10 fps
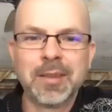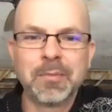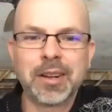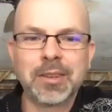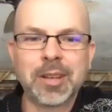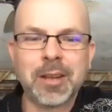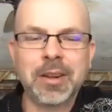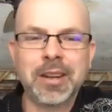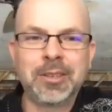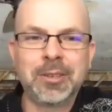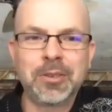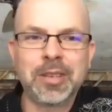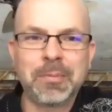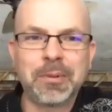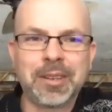but it's coming in two
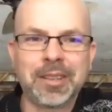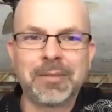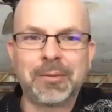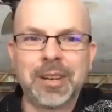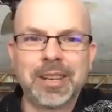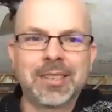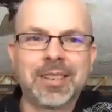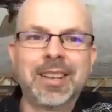separate deliveries.